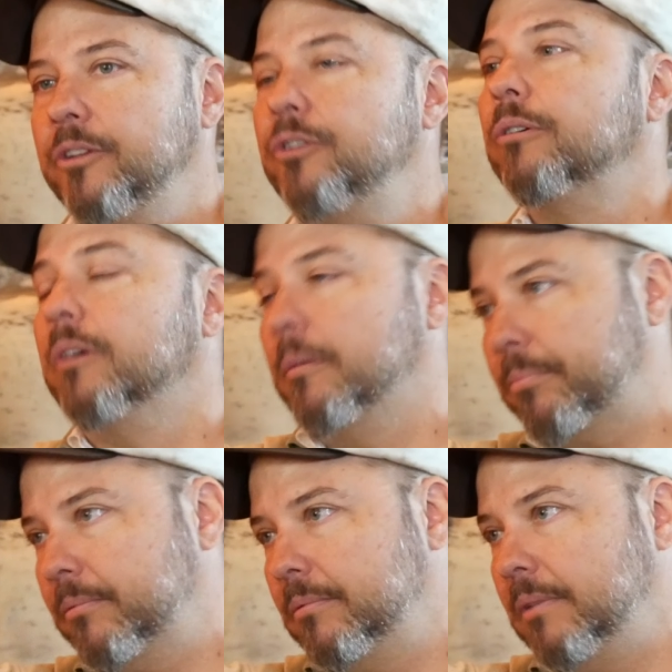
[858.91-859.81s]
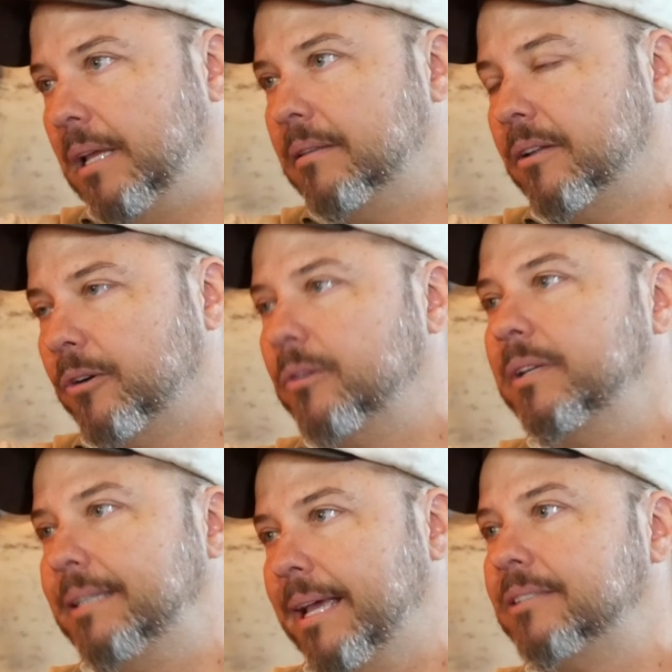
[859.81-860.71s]
Europe in the
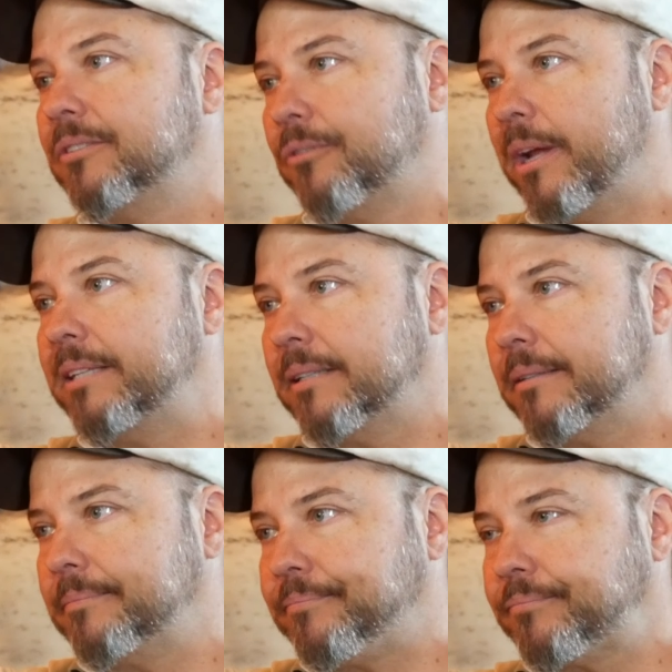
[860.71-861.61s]
early days of racing.